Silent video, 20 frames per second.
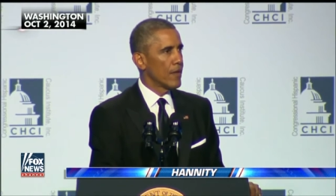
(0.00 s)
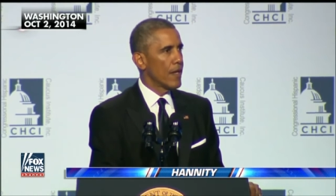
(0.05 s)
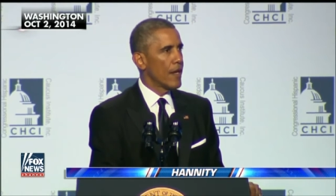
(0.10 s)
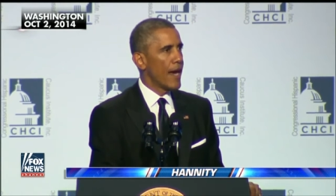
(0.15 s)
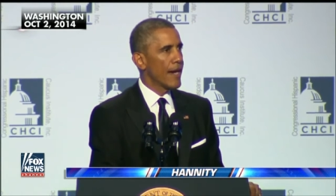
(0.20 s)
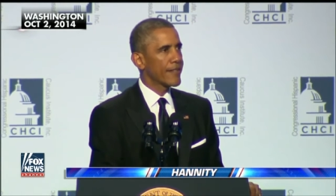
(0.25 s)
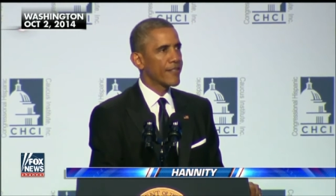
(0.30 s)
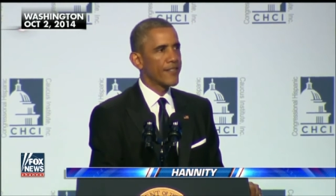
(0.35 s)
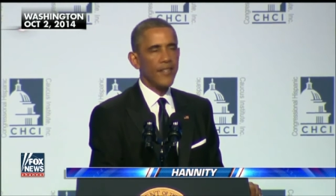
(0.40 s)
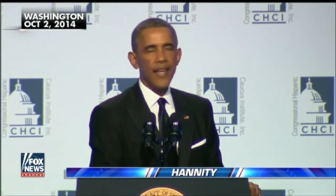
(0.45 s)
The
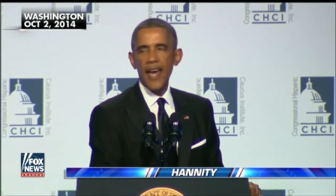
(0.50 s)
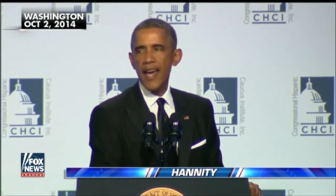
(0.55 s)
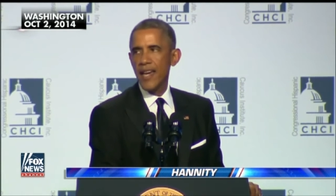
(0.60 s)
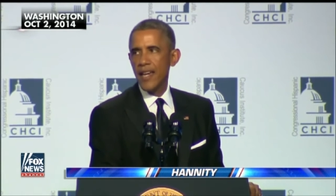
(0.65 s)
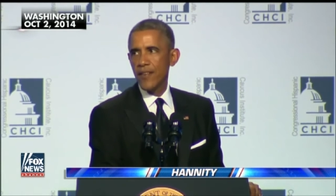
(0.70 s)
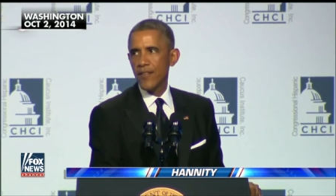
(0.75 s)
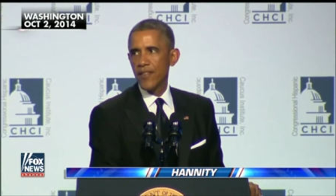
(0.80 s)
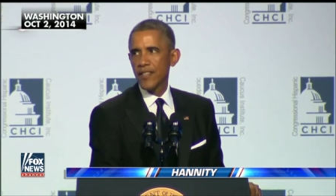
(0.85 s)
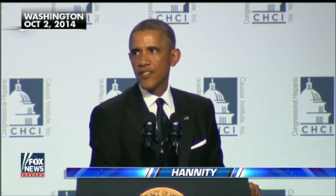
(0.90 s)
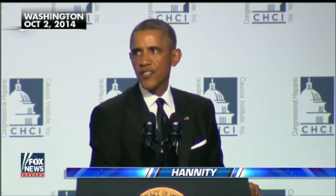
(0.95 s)
next
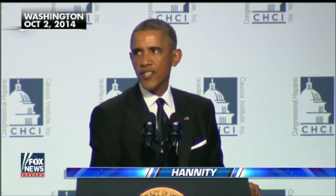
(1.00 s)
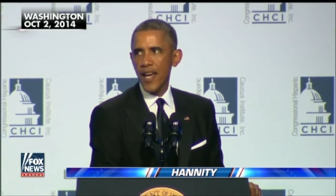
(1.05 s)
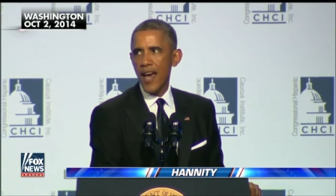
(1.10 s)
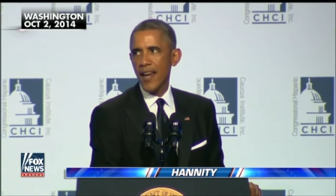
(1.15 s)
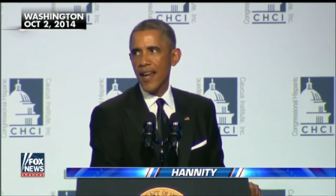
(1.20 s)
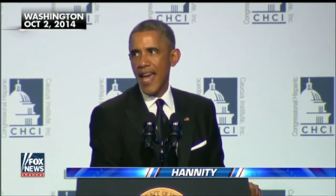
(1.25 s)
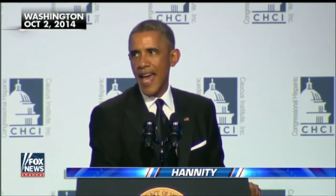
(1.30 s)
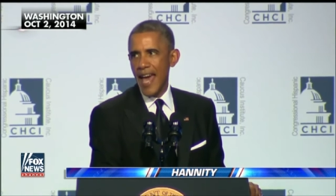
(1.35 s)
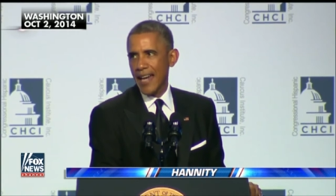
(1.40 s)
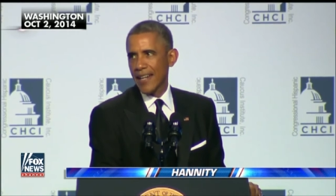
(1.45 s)
day, even
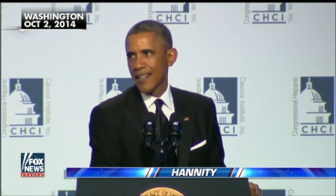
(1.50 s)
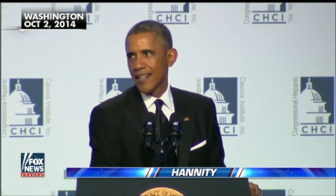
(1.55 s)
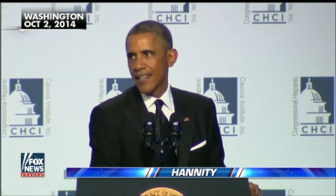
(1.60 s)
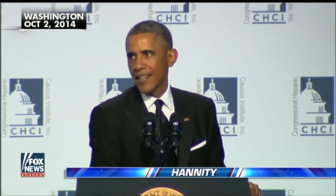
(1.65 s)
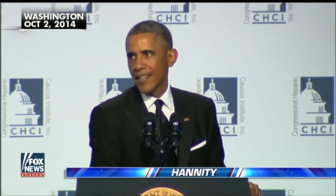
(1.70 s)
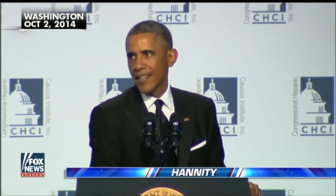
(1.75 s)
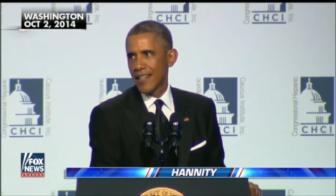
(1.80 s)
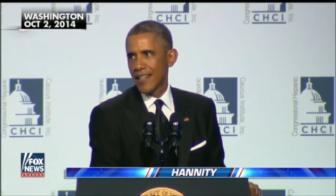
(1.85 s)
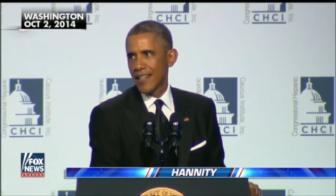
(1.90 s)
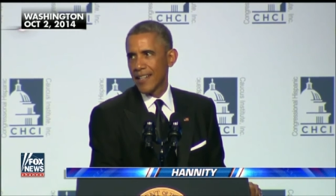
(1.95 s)
Sean Hannity.
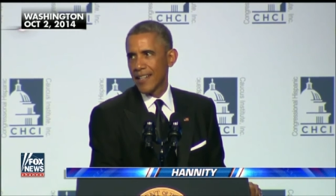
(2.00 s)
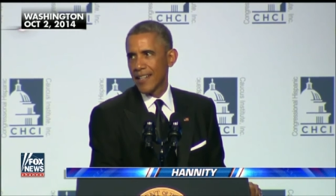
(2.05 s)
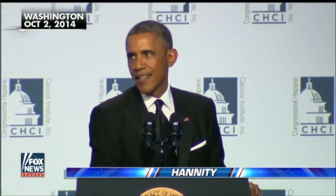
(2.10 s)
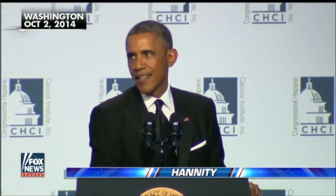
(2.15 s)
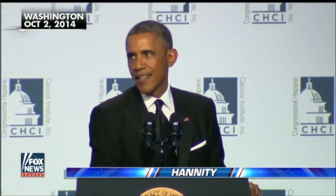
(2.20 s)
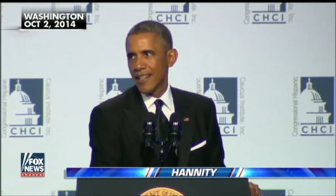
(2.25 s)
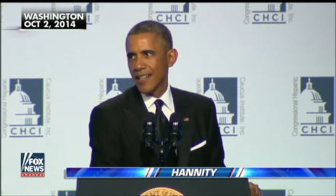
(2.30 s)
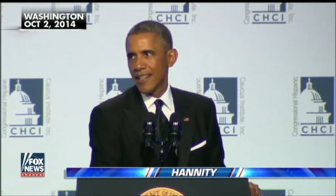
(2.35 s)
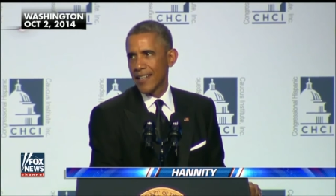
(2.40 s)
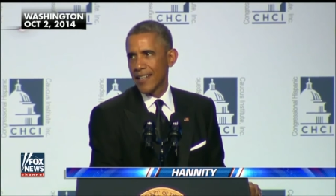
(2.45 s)
House of
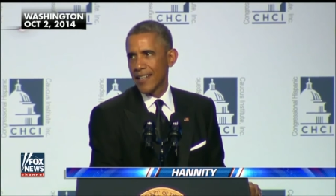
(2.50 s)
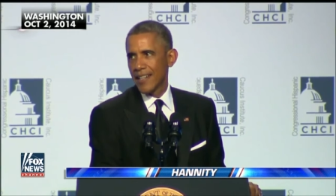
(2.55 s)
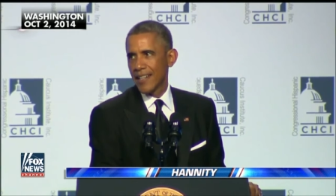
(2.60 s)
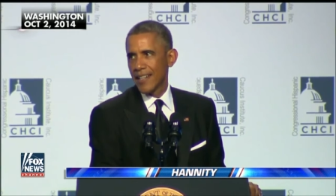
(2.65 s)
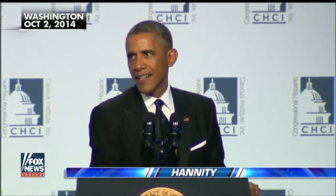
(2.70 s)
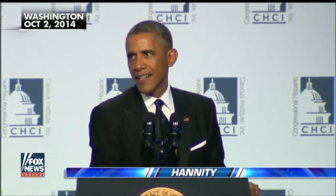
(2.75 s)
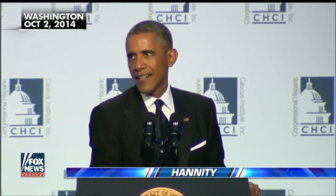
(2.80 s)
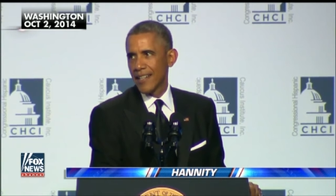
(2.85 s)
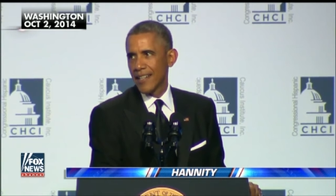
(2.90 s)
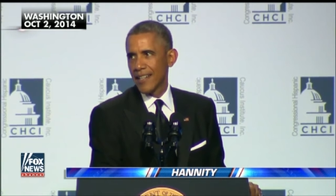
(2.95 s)

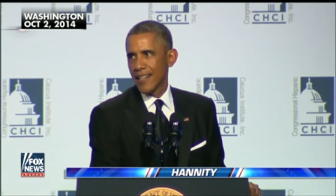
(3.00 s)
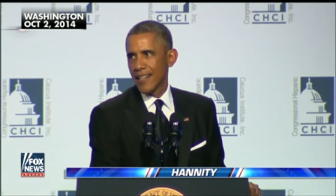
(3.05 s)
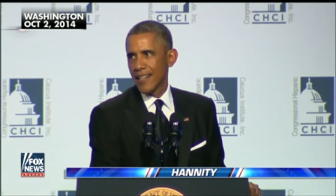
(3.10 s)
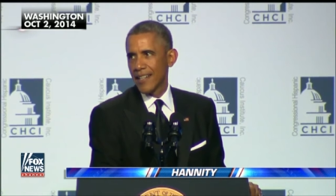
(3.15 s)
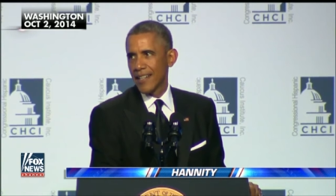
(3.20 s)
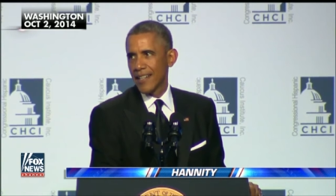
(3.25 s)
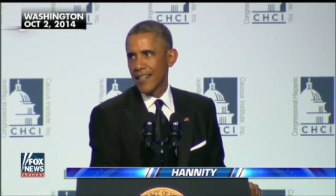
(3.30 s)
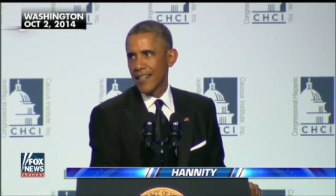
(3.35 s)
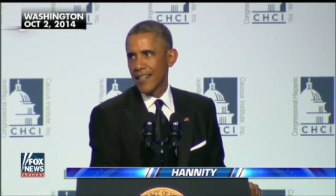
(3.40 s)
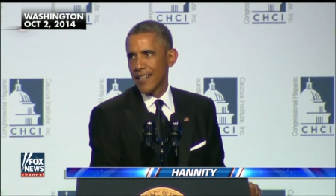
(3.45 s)

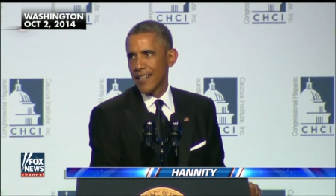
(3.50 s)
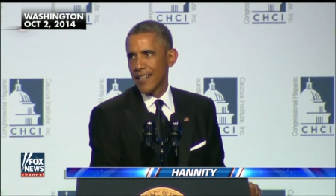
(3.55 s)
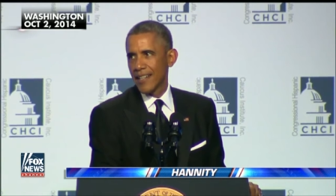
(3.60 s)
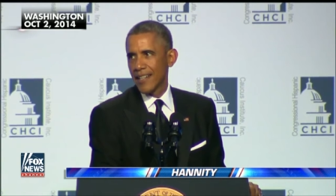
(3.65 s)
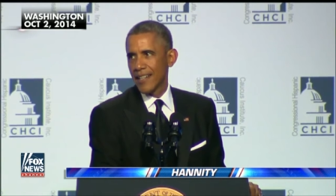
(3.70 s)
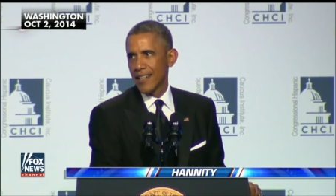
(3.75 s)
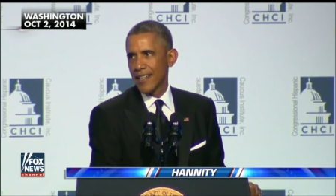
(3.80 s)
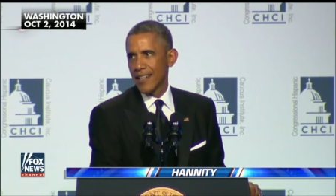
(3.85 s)
back and forth